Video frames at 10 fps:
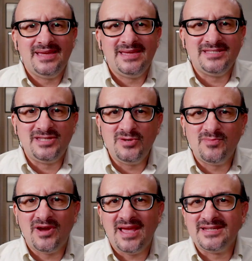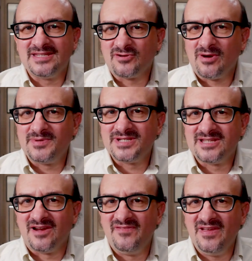His humor and
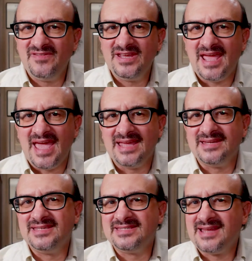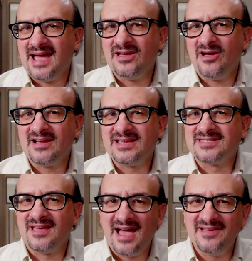descriptions are vivid, and his dialogue
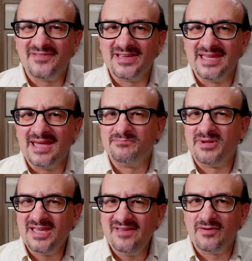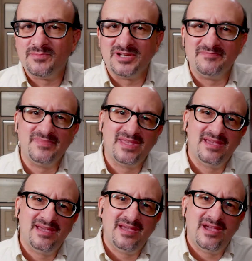is lively and believable.
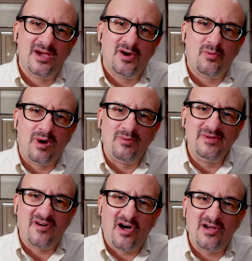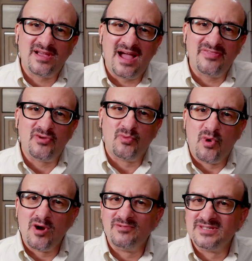While we've all got the
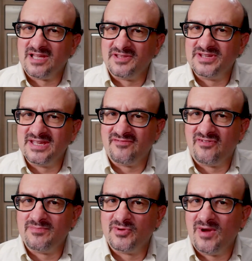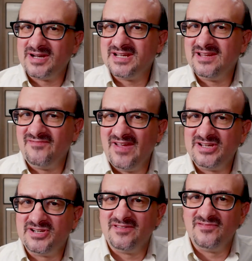war resulting from the Russian
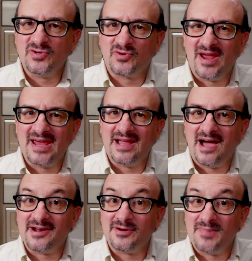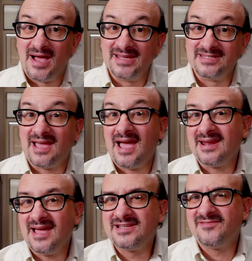invasion of Ukraine on our minds,
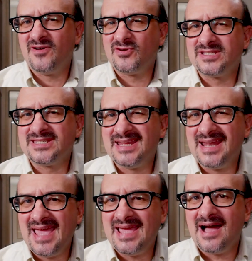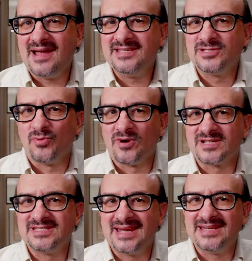I'd like to focus today on his
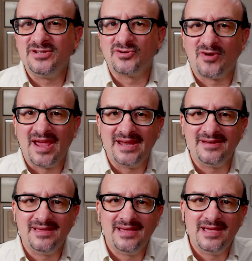work set in Ukraine.